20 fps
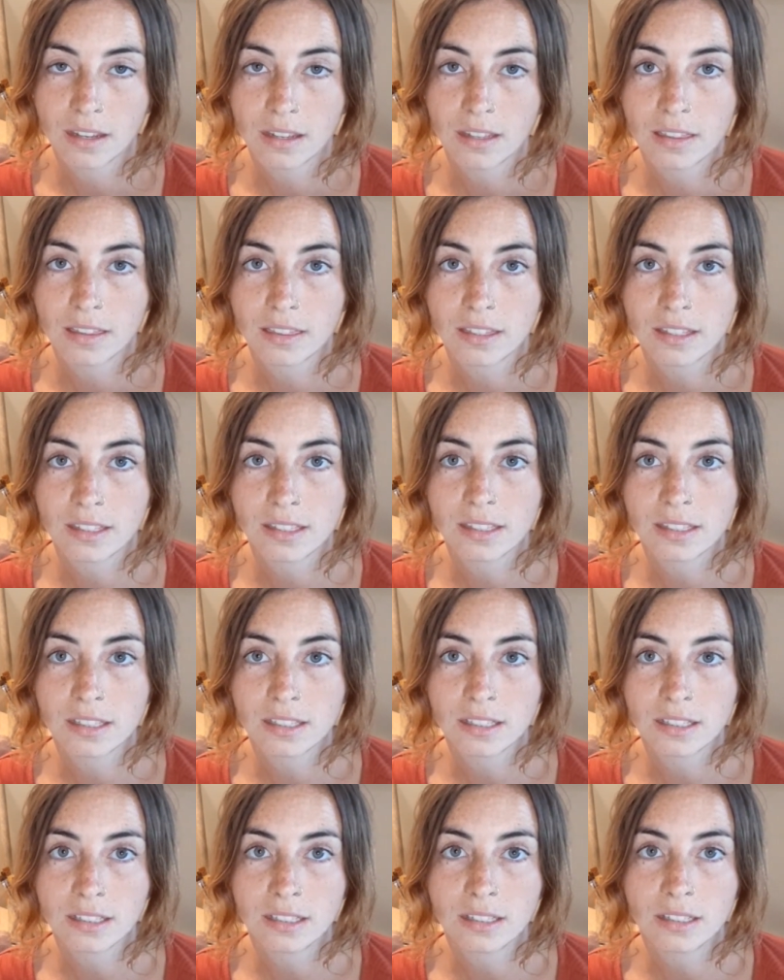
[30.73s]
This
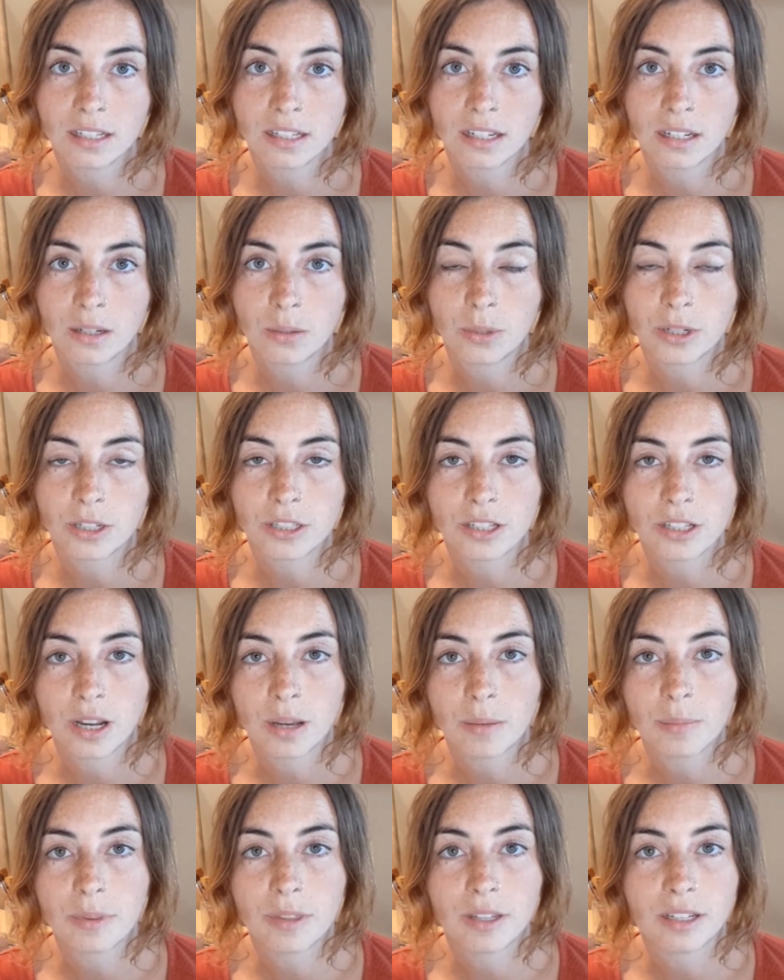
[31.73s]
is a
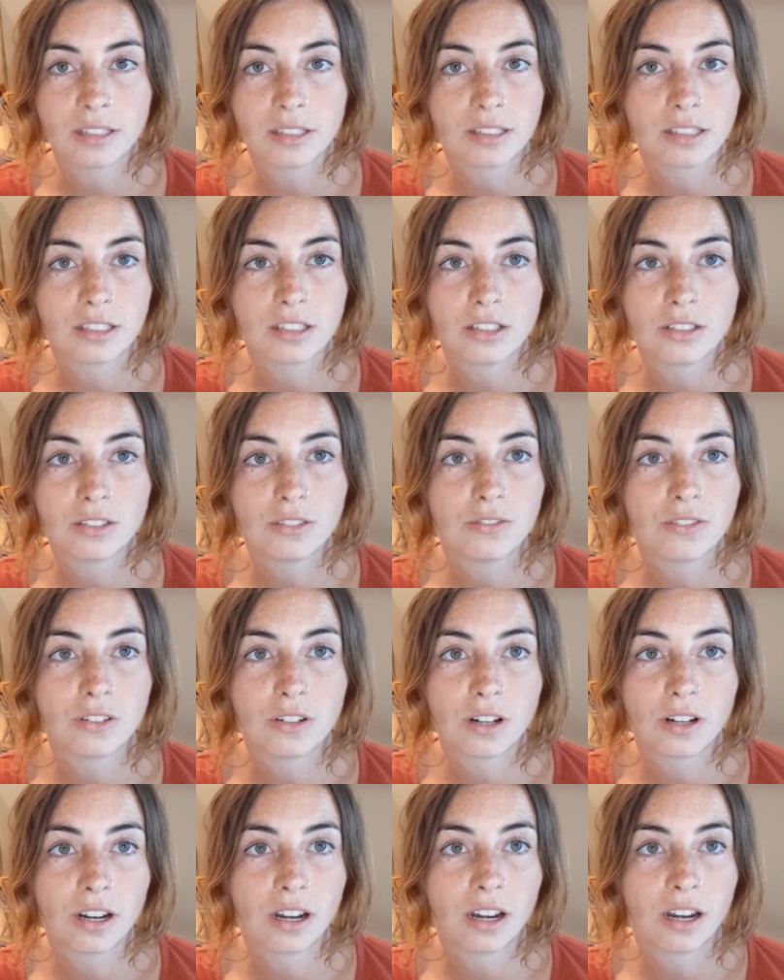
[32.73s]
workshop that's good
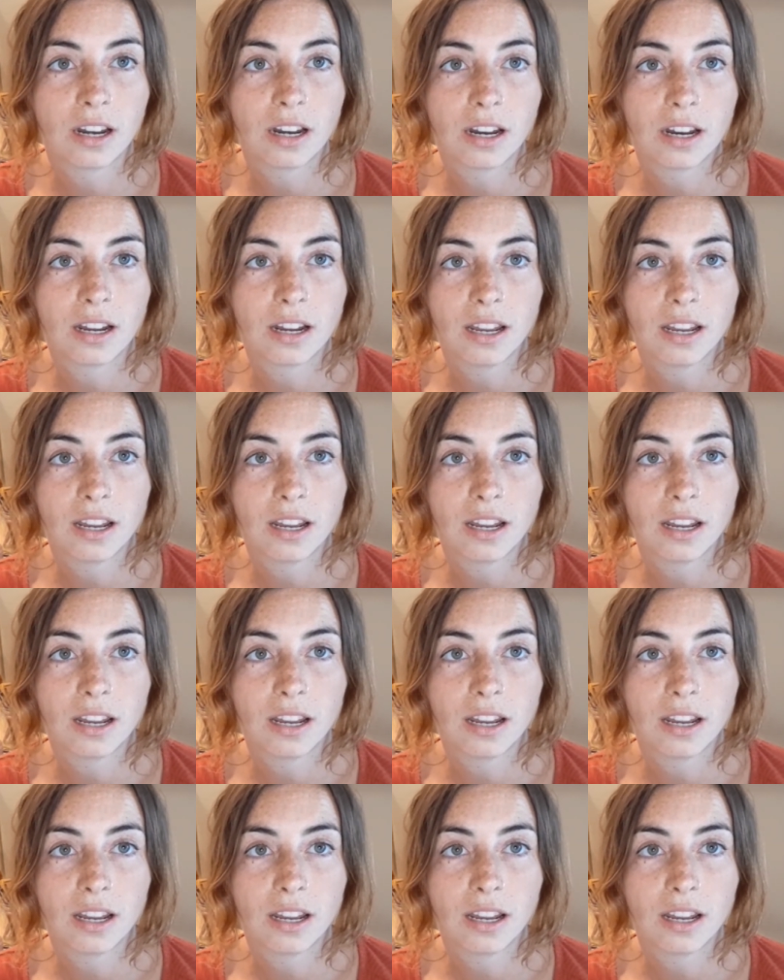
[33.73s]
for